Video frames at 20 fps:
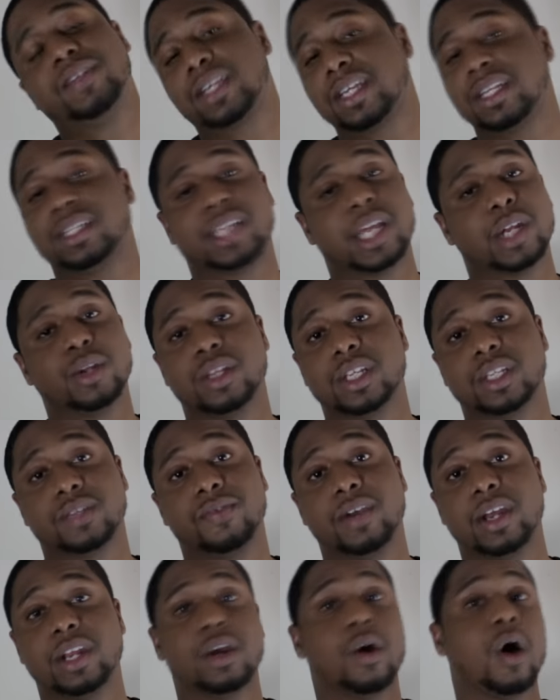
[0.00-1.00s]
to continue this
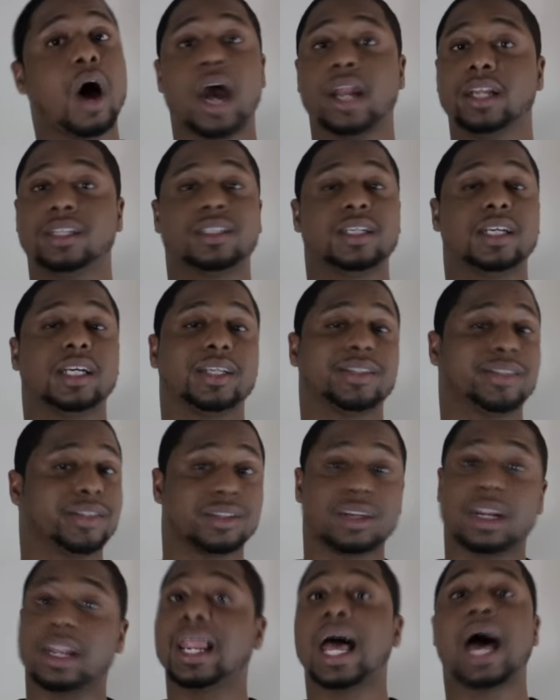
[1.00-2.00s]
video, honestly, because
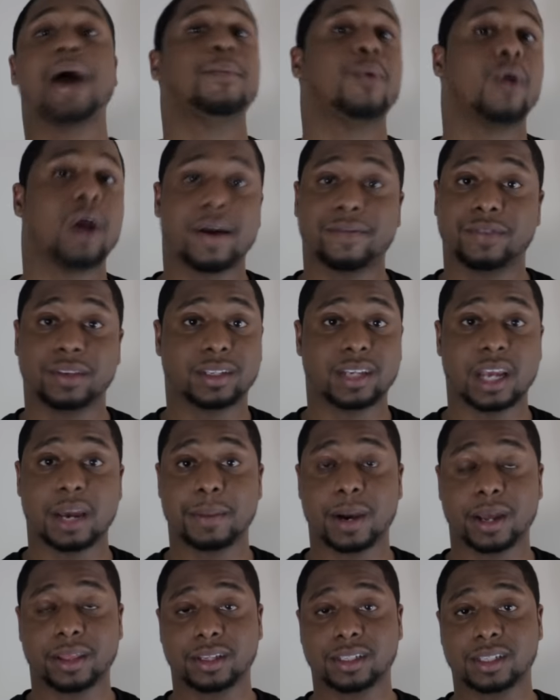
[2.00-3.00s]
there's a lot more I have to say
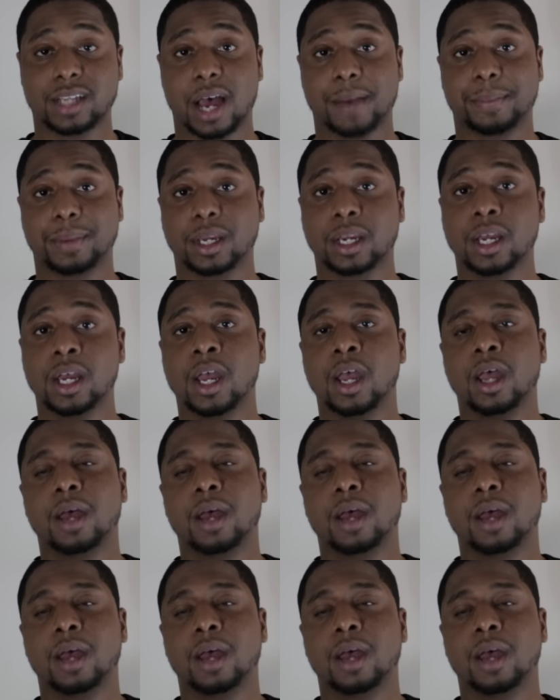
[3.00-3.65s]
about this topic.